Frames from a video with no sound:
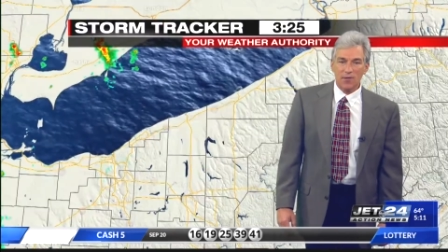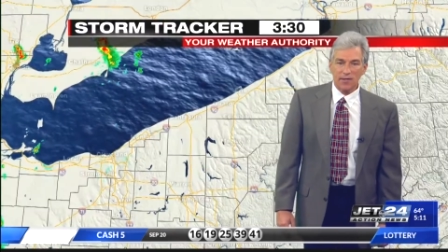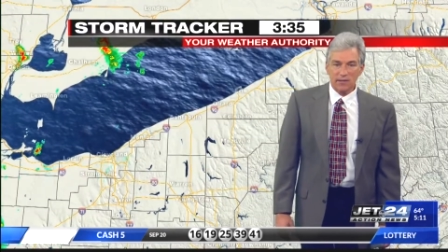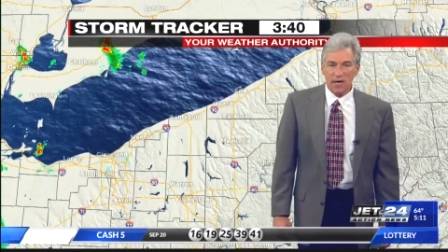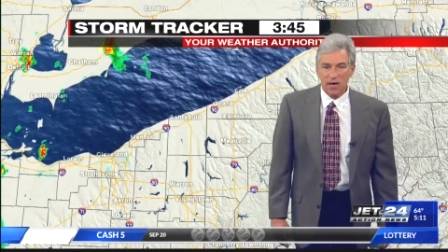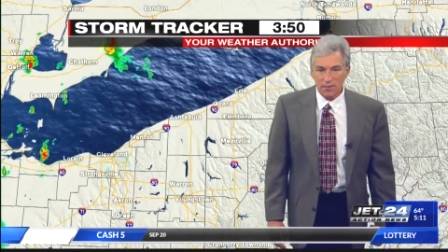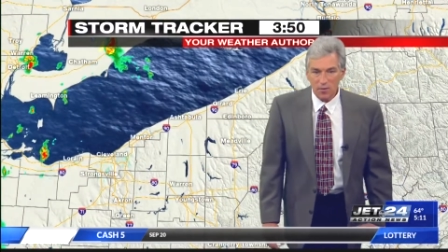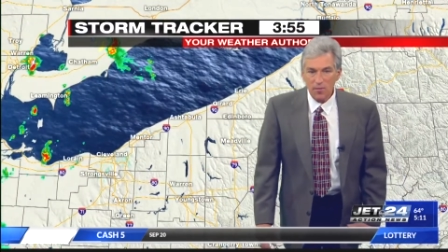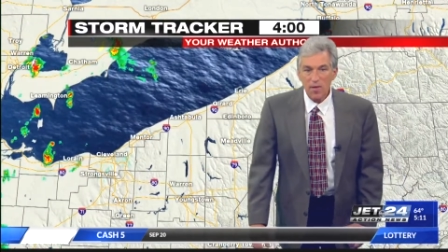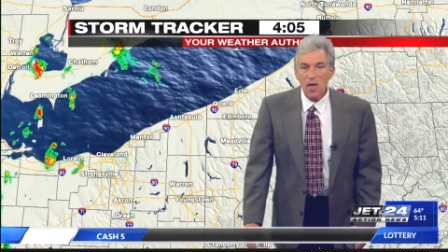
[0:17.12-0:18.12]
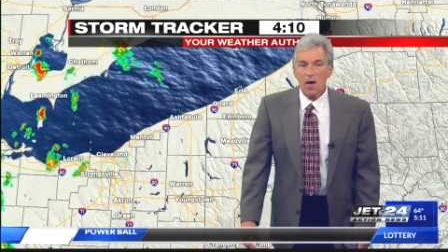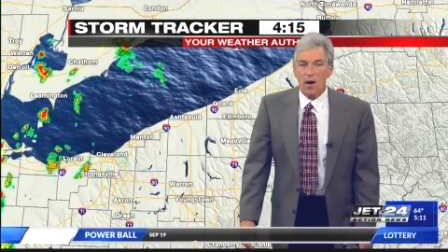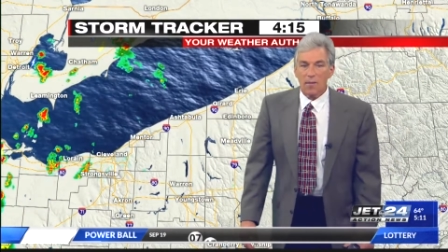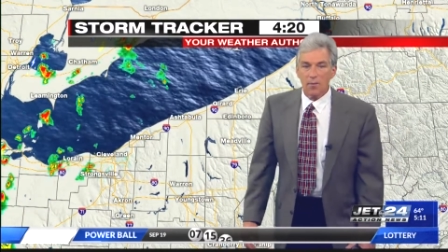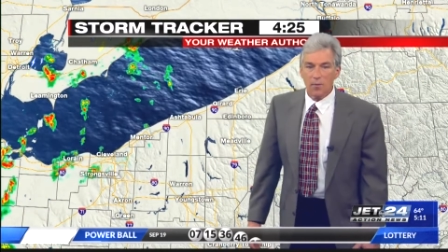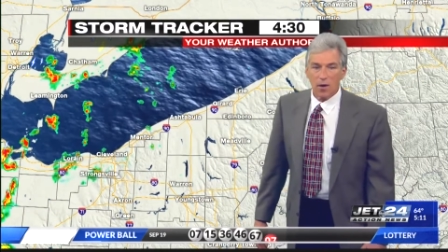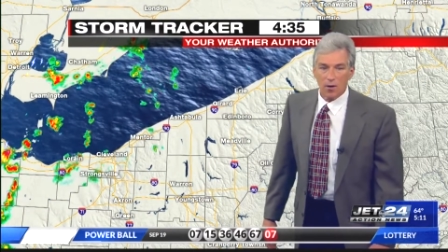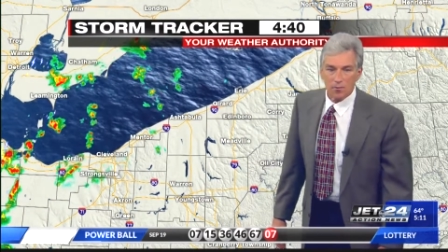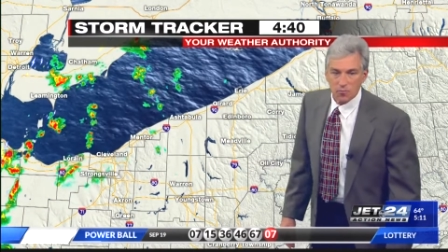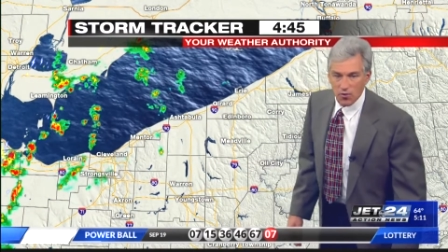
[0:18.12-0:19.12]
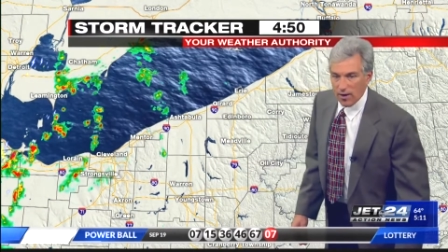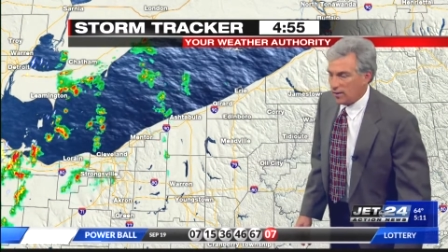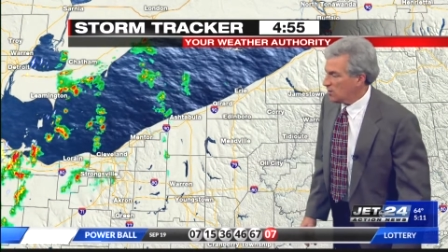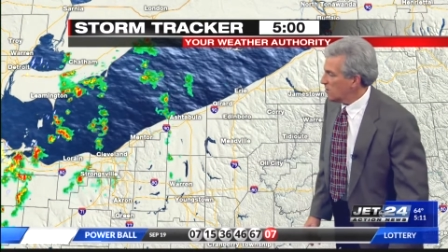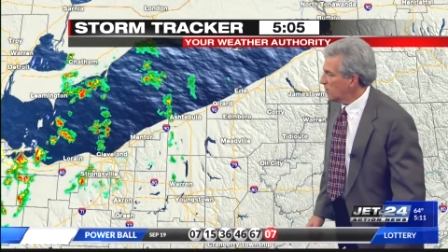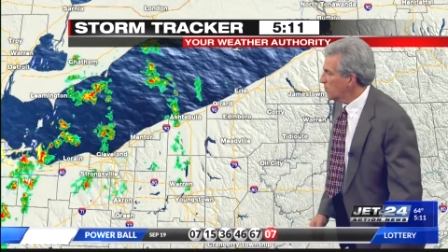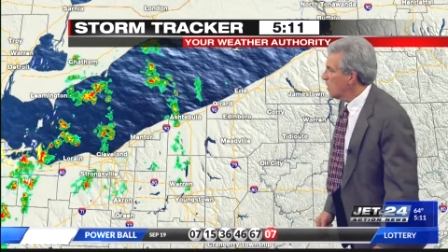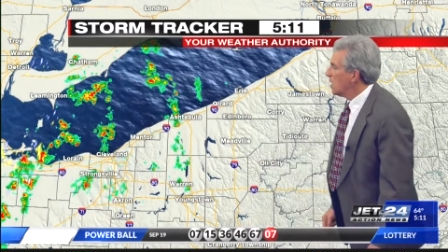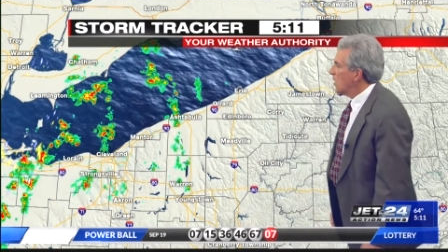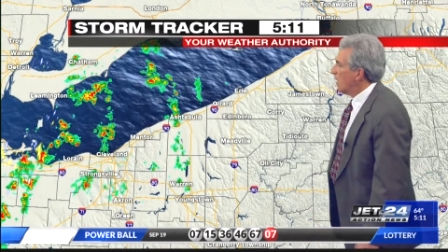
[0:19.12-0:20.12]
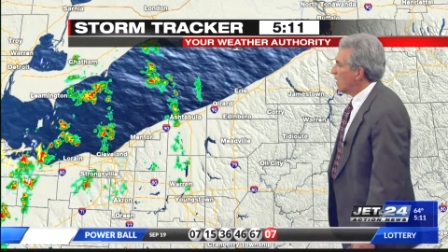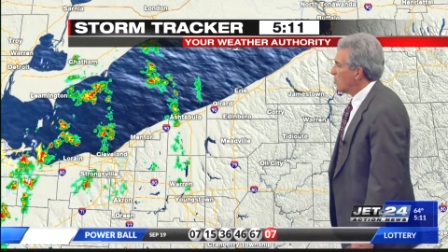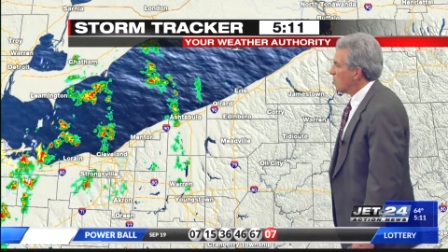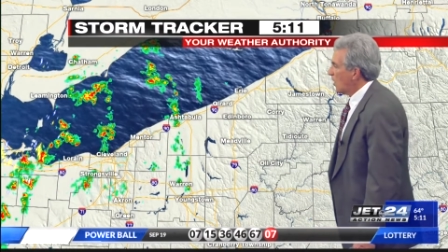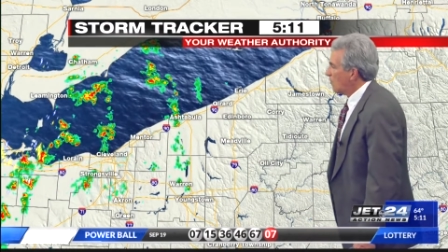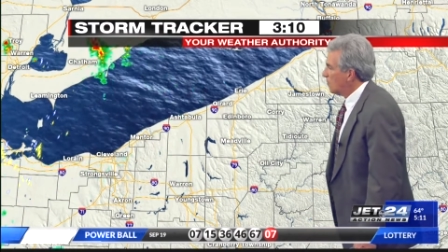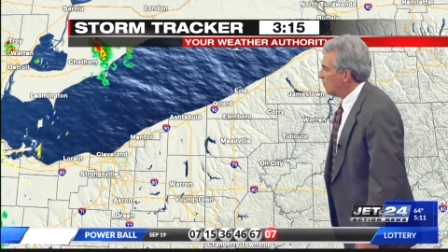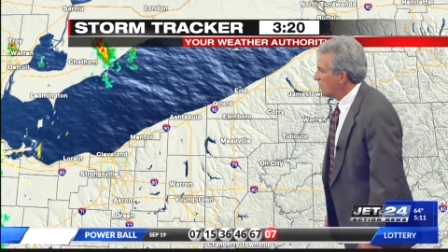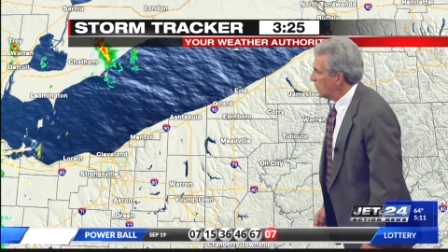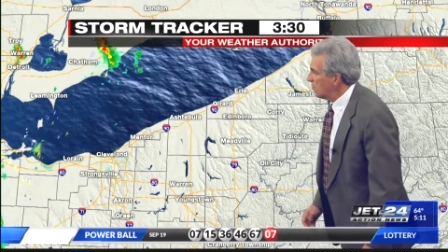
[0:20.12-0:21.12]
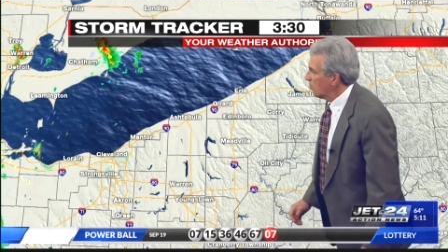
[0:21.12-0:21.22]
at times, uh, but we are tracking some uh, showery periods